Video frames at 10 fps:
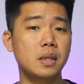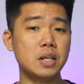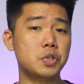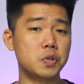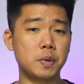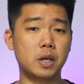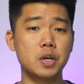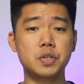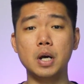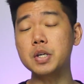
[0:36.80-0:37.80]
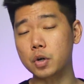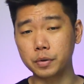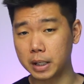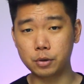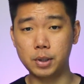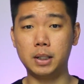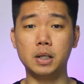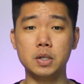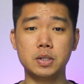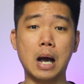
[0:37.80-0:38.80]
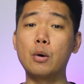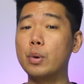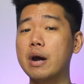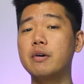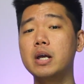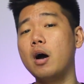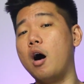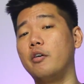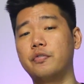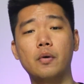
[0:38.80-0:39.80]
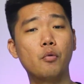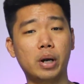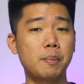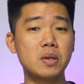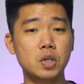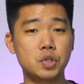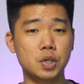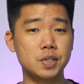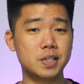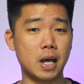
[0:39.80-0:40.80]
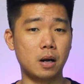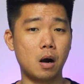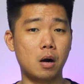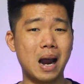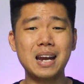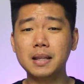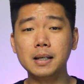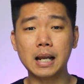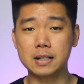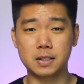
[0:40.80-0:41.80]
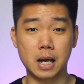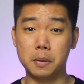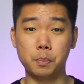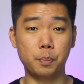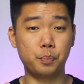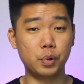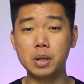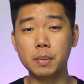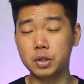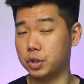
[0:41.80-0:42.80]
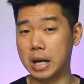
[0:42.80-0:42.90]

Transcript: That's just because us content creators are wary of recommendations that are anything less than pretty much